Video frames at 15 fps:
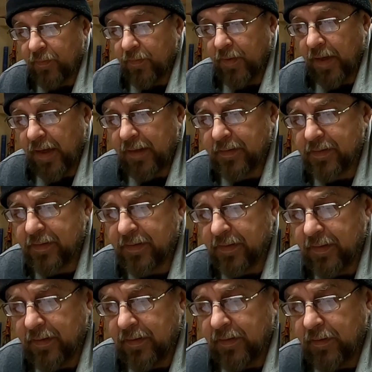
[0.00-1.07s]
that's
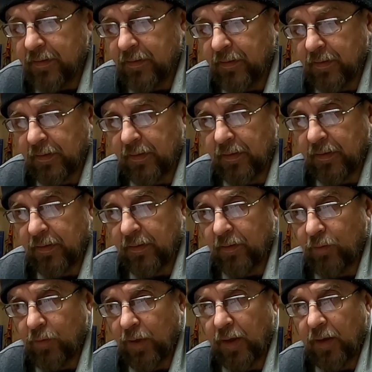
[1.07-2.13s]
uh,
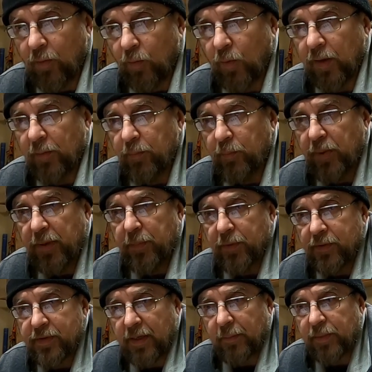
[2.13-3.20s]
when
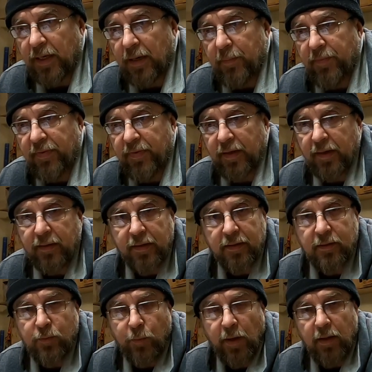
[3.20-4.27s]
people sometimes think
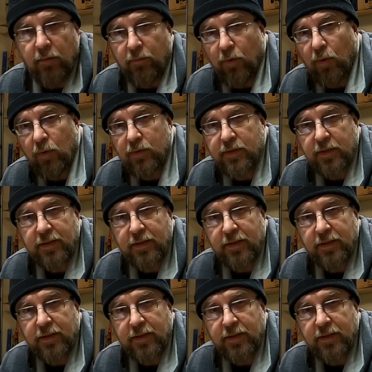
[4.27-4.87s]
that 12 volts